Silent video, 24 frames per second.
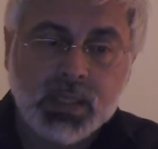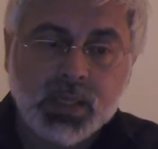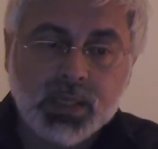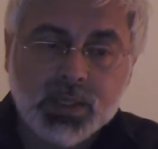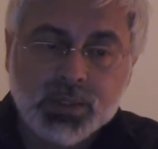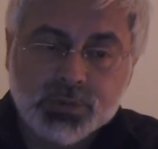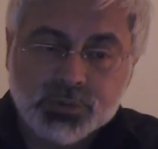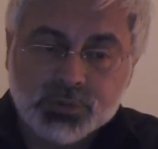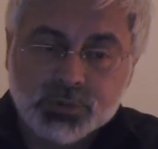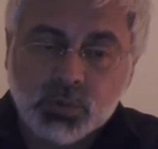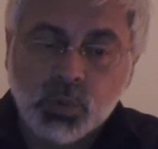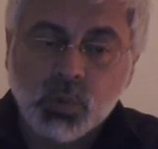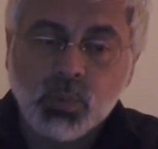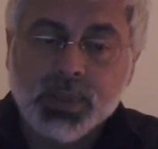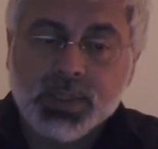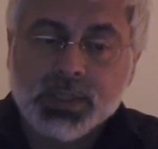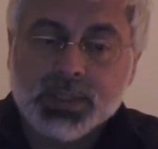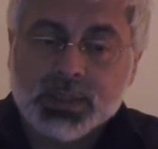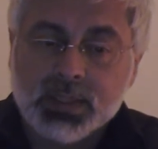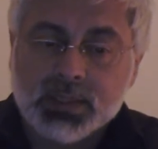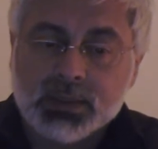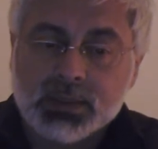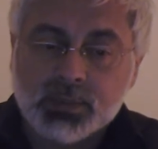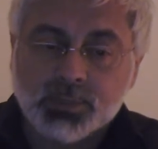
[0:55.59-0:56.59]
So we
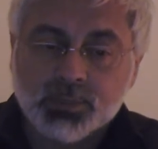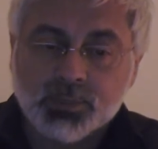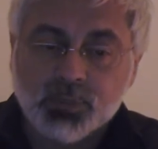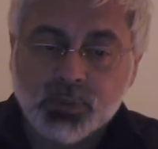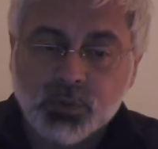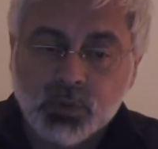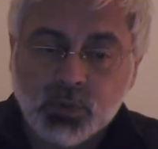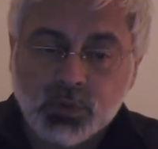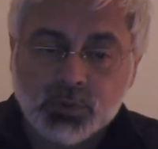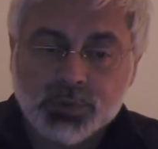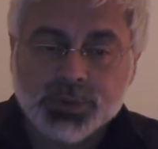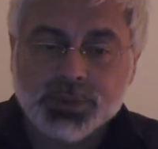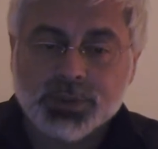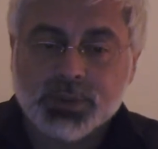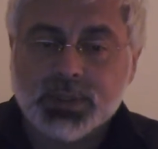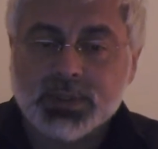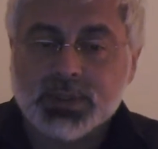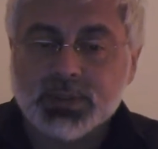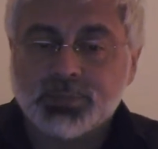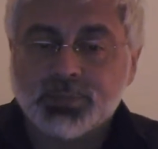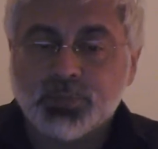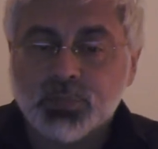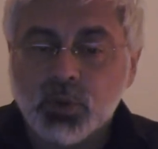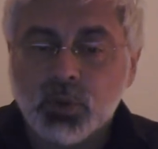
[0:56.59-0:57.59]
can approach
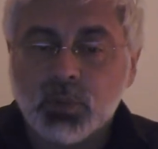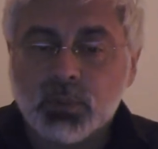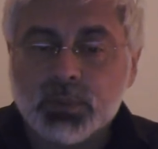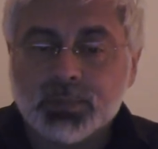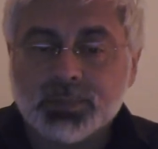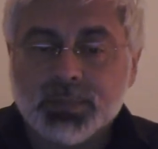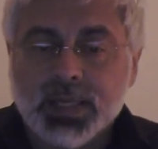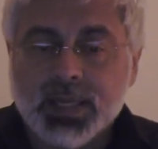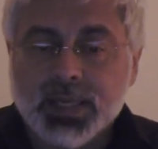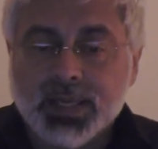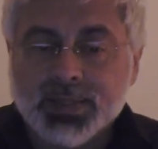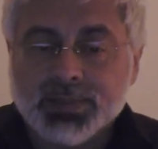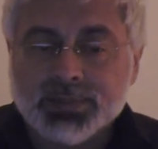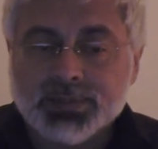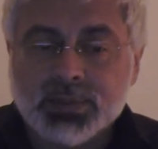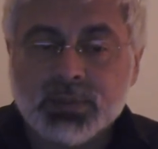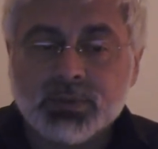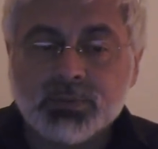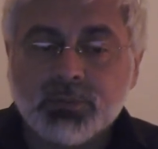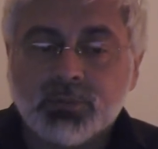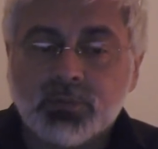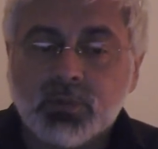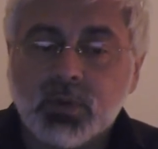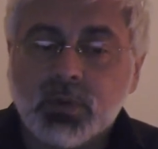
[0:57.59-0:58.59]
the problem
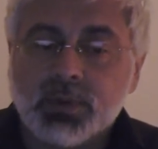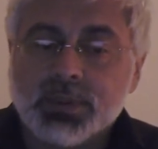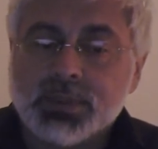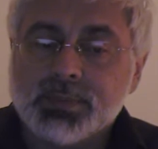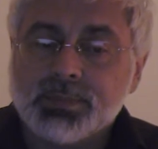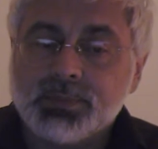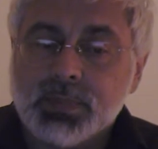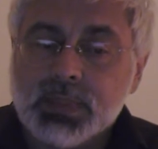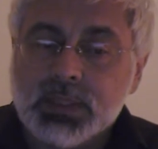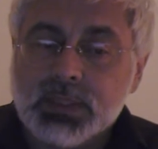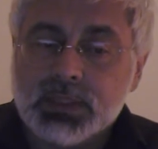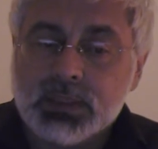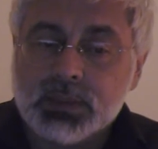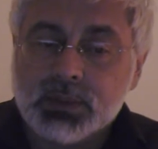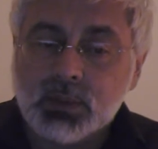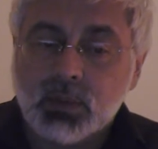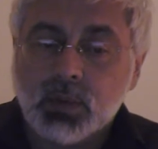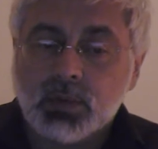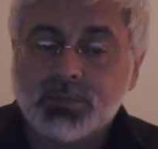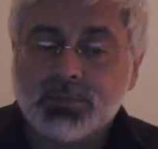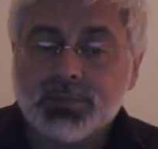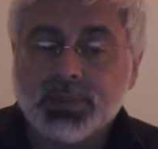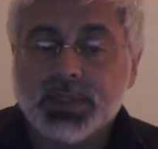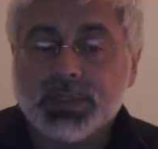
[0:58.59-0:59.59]
asking for the meaning
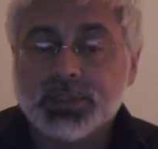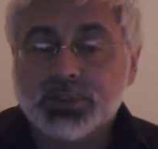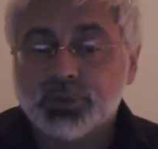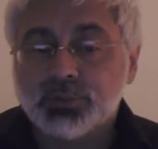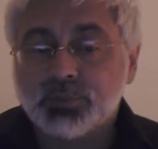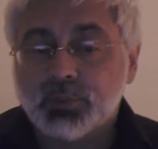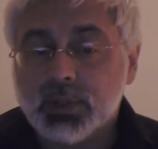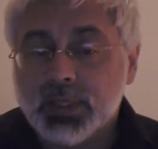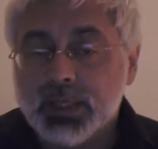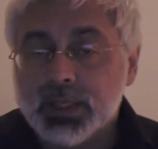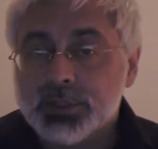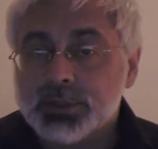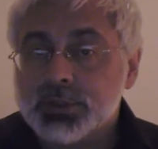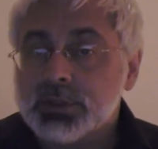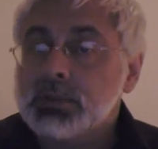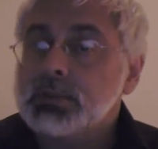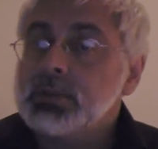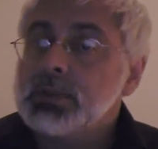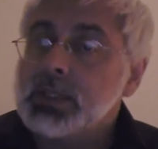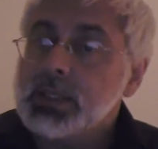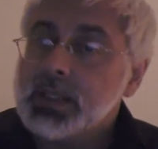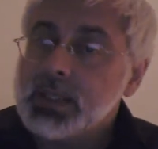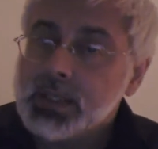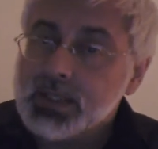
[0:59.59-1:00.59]
of the
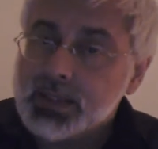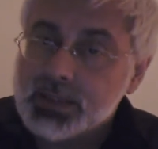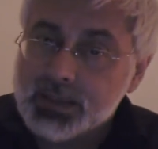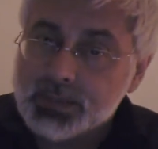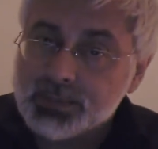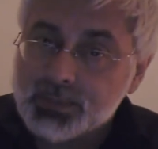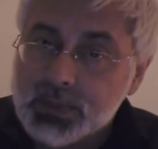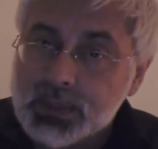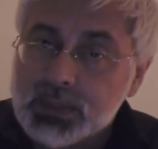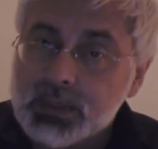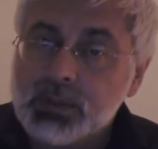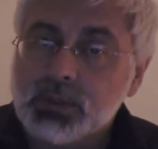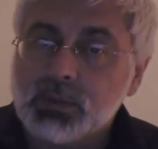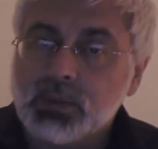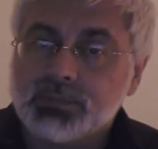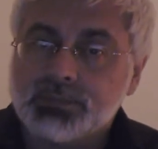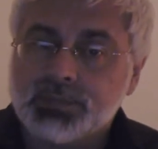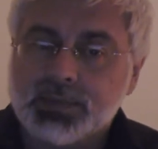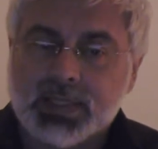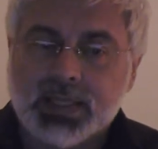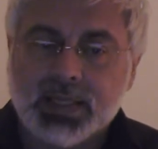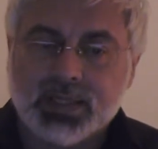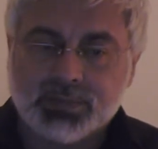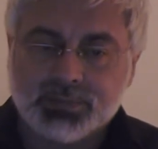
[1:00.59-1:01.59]
expression, the meaning
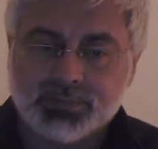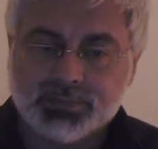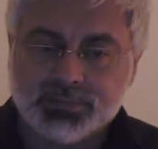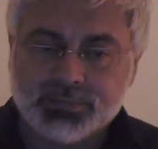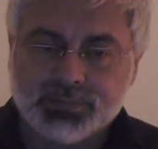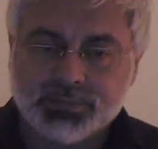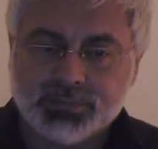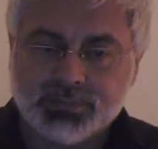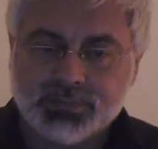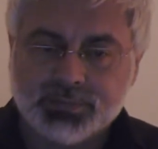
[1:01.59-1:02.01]
of life.